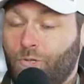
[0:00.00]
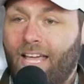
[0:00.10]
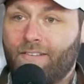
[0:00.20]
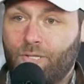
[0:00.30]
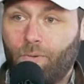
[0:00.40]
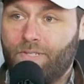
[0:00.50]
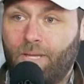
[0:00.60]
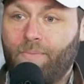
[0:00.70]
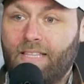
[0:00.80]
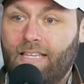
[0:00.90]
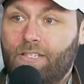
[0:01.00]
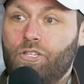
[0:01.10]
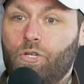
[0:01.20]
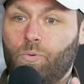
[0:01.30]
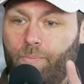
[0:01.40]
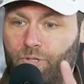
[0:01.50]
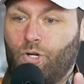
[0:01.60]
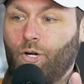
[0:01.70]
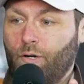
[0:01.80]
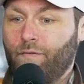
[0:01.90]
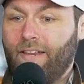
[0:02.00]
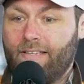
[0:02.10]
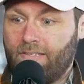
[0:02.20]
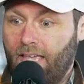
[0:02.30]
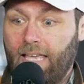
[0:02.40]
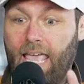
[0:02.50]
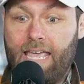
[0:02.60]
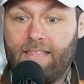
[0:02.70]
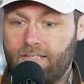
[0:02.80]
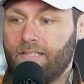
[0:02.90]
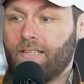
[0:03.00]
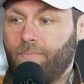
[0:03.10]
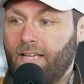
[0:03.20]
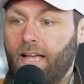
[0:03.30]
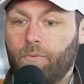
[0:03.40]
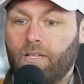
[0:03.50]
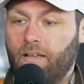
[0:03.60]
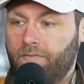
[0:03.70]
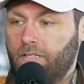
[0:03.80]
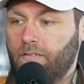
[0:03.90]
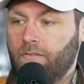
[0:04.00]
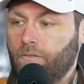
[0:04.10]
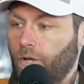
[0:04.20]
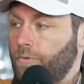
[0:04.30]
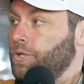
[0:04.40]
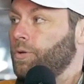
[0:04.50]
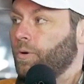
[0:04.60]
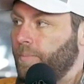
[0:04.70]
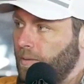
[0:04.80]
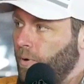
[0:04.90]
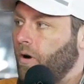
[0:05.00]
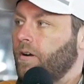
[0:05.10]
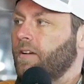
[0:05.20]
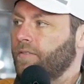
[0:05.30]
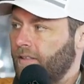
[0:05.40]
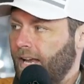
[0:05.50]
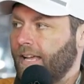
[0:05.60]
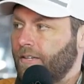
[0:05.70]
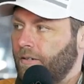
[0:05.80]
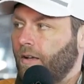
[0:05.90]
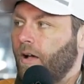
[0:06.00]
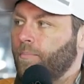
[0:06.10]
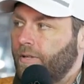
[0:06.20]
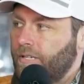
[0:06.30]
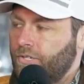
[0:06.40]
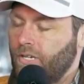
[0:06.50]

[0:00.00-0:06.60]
kind of something that you observed as like, hey, this is something I would love to go do or be a part of, or that I could accomplish.